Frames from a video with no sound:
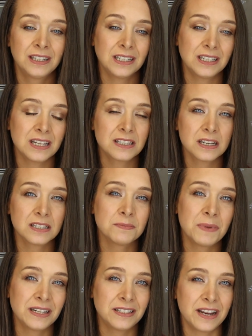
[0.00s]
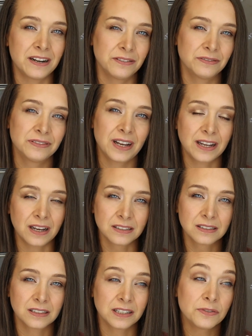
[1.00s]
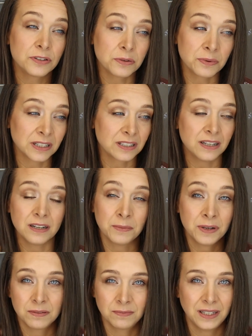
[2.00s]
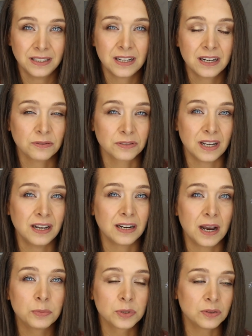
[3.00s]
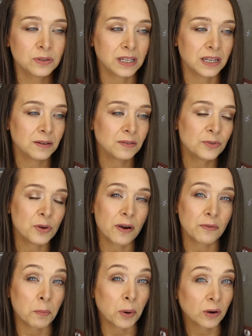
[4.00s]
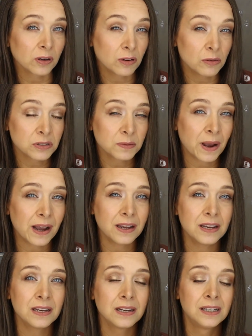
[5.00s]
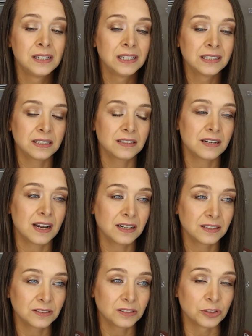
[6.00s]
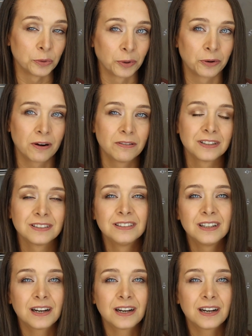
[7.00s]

it's meditative, I guess. And if you do meditate, I mean, meditate outside, absolutely. If you have a park close by that's not super crowded,